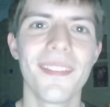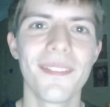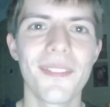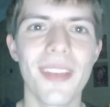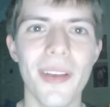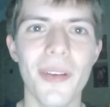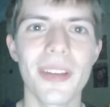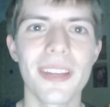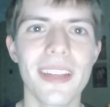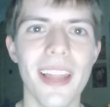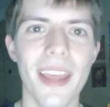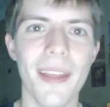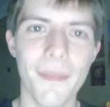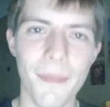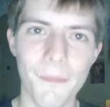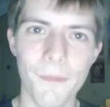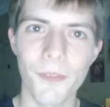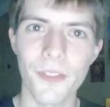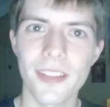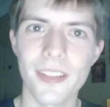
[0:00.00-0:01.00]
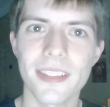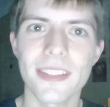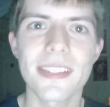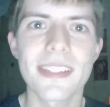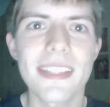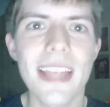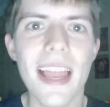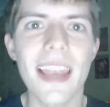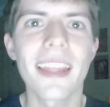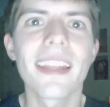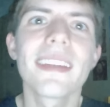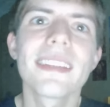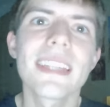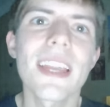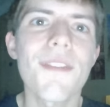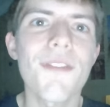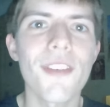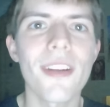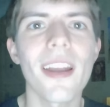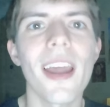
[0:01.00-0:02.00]
They were like selling
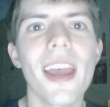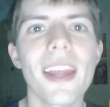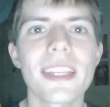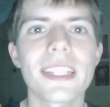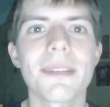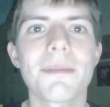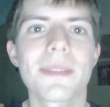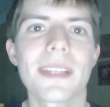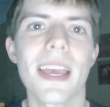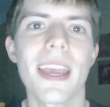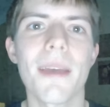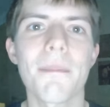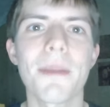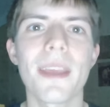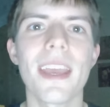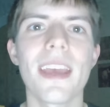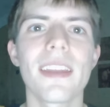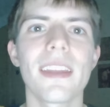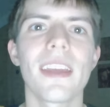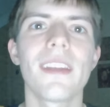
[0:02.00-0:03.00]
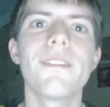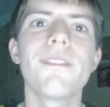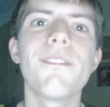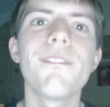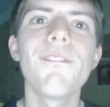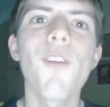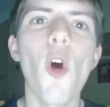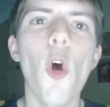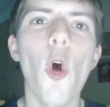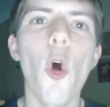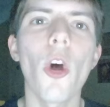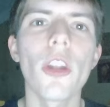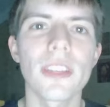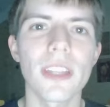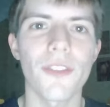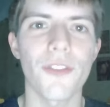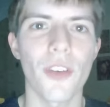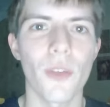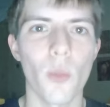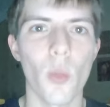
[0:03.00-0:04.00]
different items. I appeared in 4
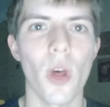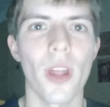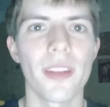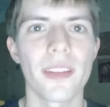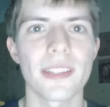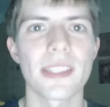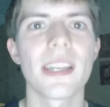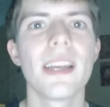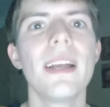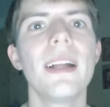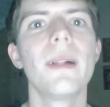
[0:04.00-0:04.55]
different ones.